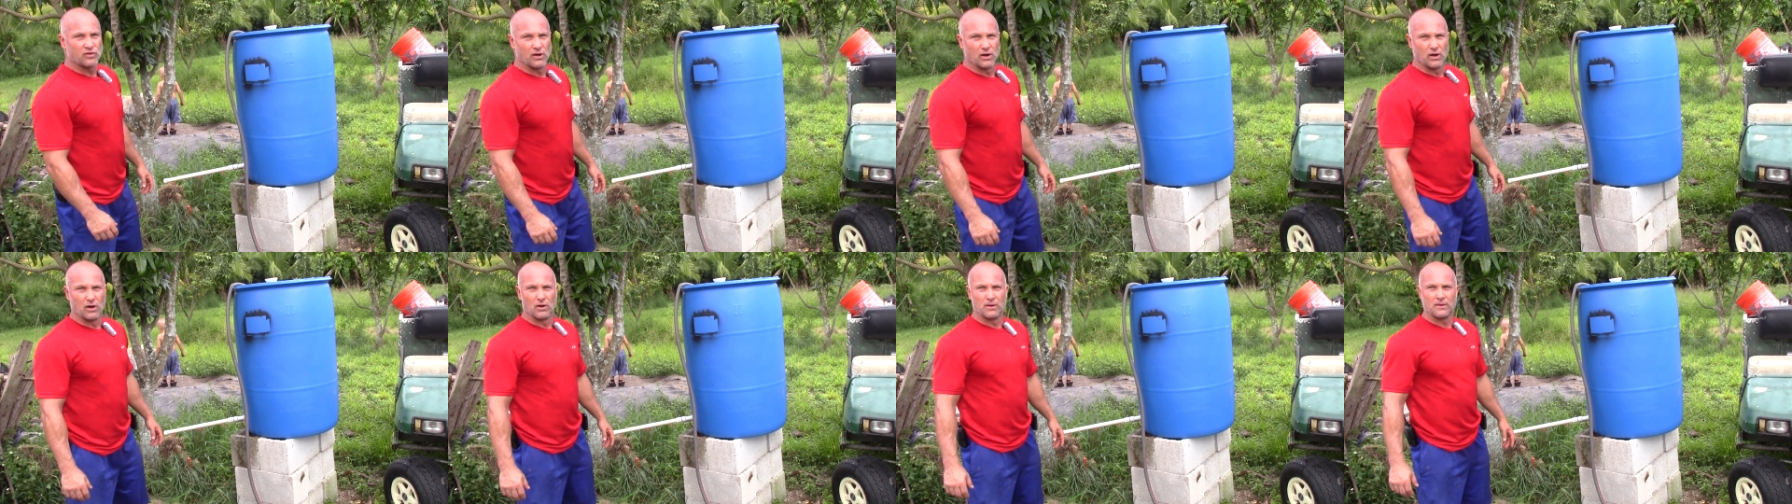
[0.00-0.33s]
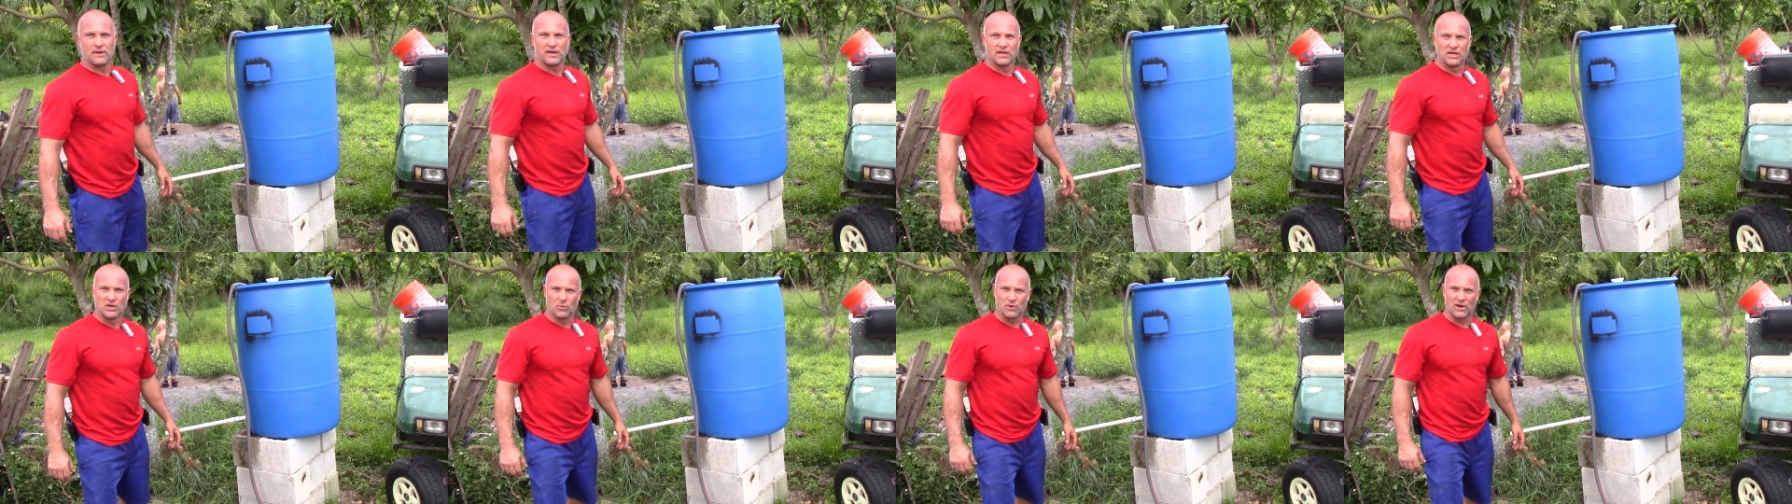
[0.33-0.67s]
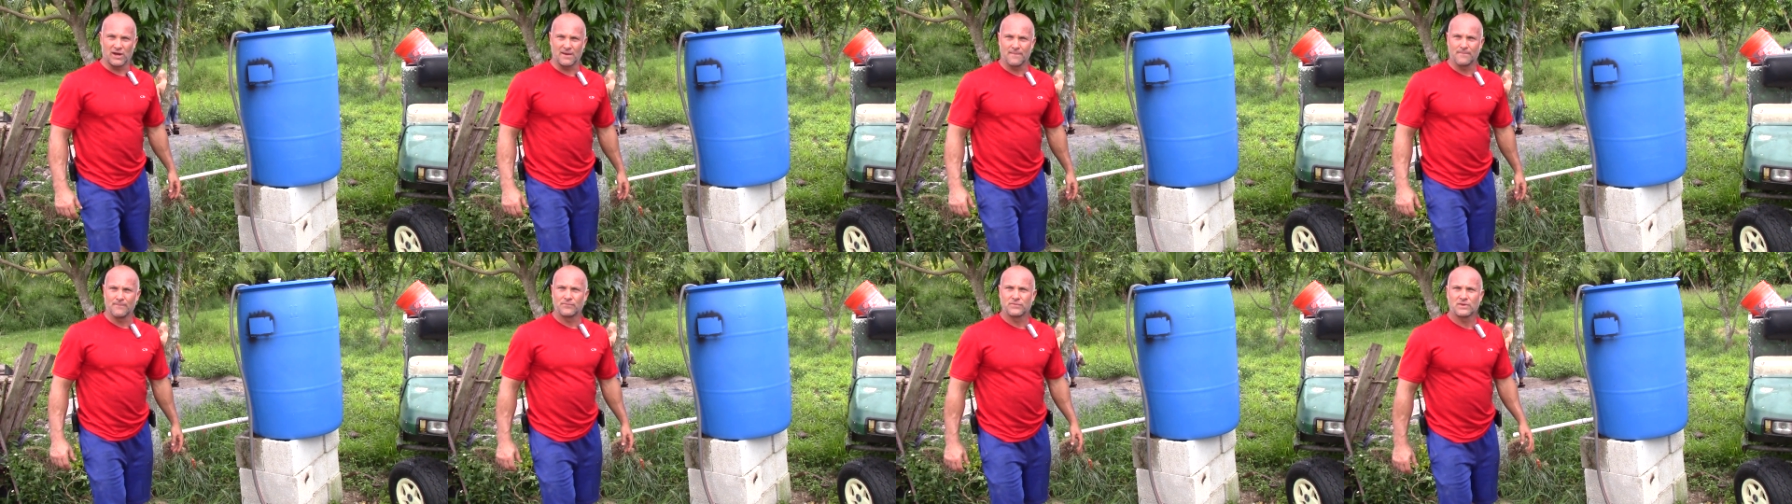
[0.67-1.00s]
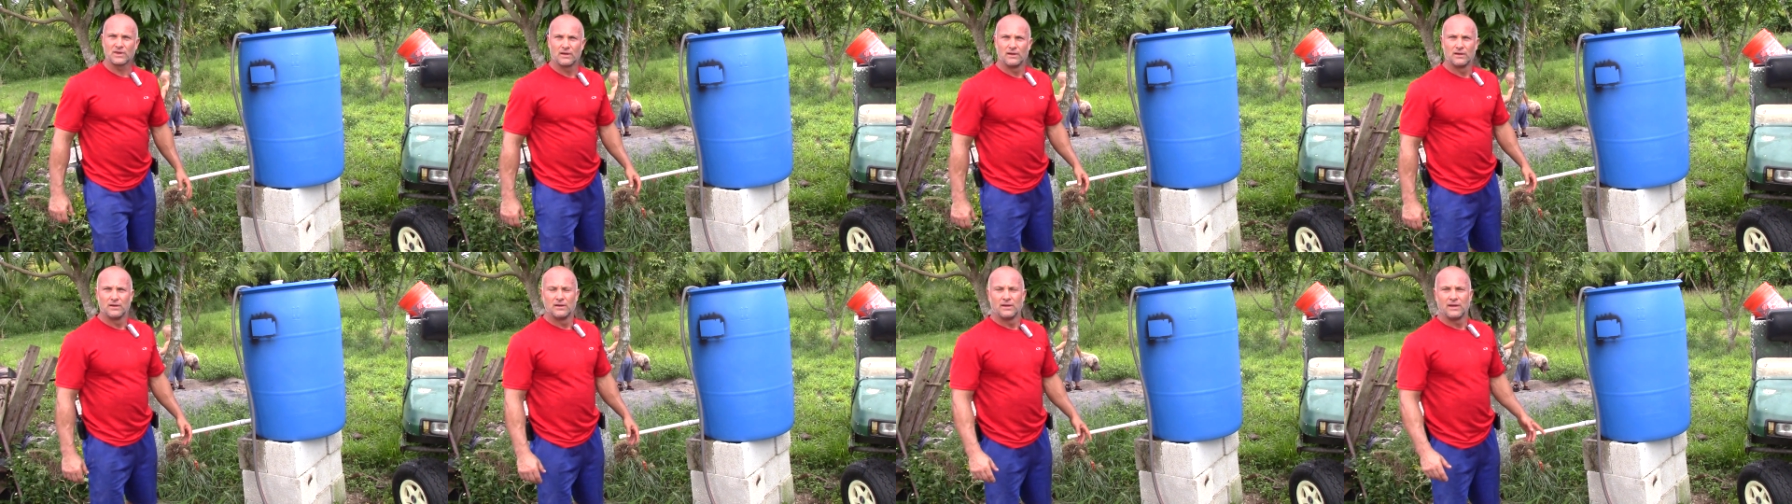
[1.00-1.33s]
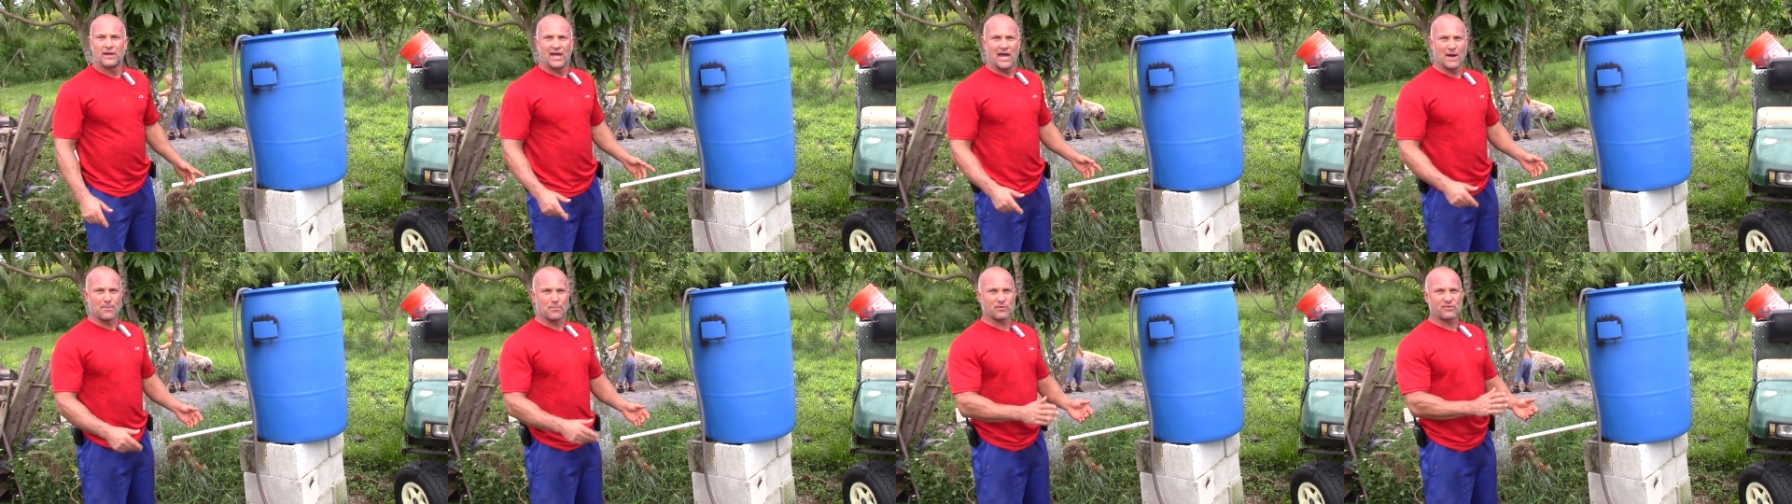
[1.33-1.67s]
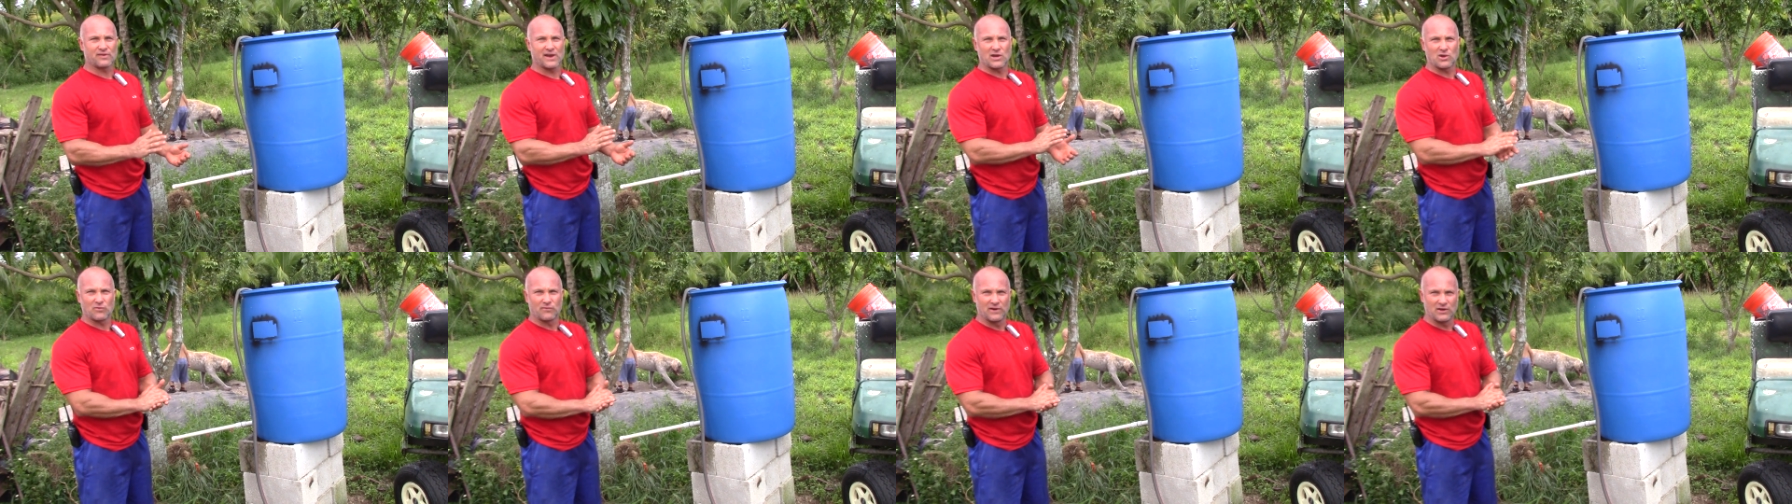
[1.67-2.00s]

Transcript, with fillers: So anyway, apple cider